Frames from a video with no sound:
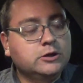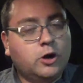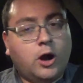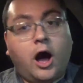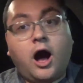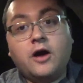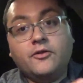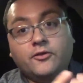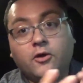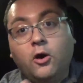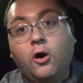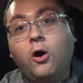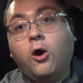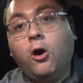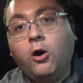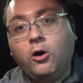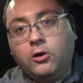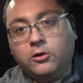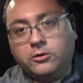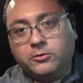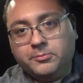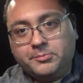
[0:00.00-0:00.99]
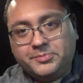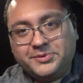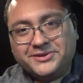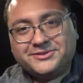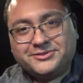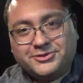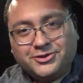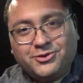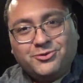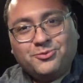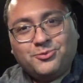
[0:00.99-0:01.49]
on the whole,
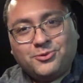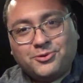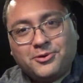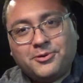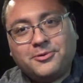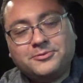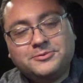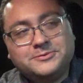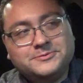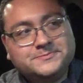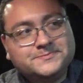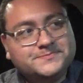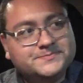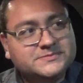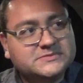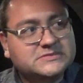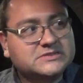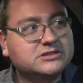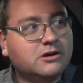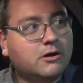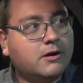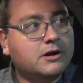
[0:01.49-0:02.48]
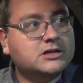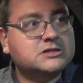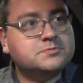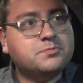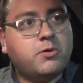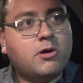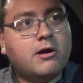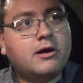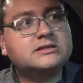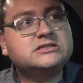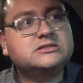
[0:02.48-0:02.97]
but there were large
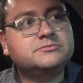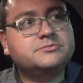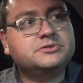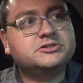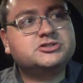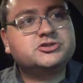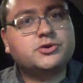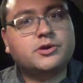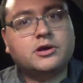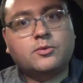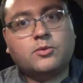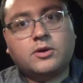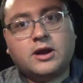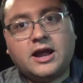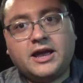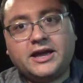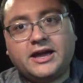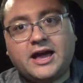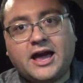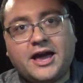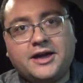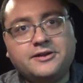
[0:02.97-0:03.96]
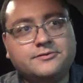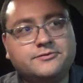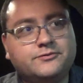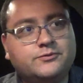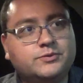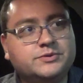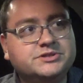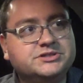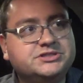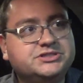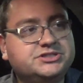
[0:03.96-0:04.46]
parts in between where I kind of
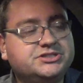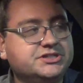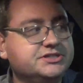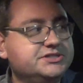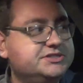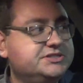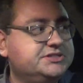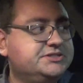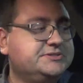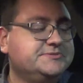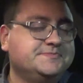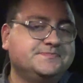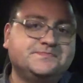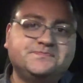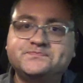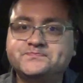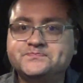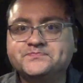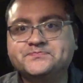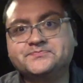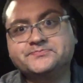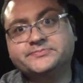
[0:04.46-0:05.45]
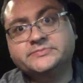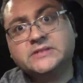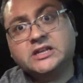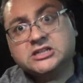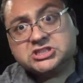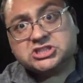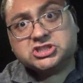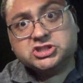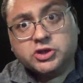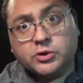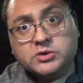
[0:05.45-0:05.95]
was just
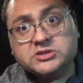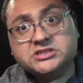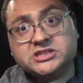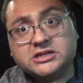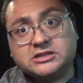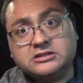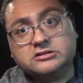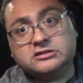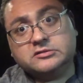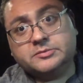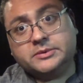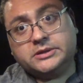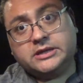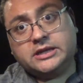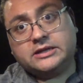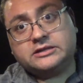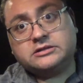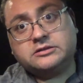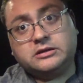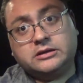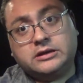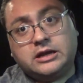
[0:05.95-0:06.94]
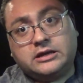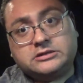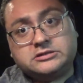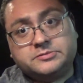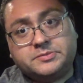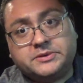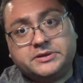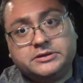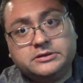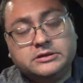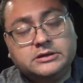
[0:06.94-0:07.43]
snoozing a little bit, not to
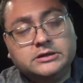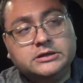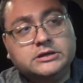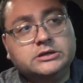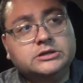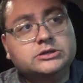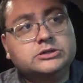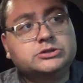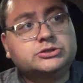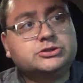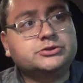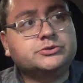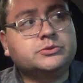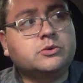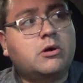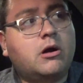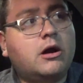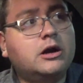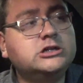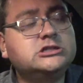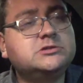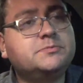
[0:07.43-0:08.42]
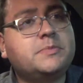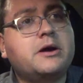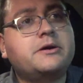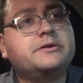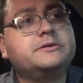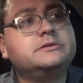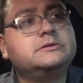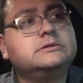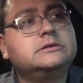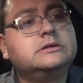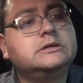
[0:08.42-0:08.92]
be too harsh about it.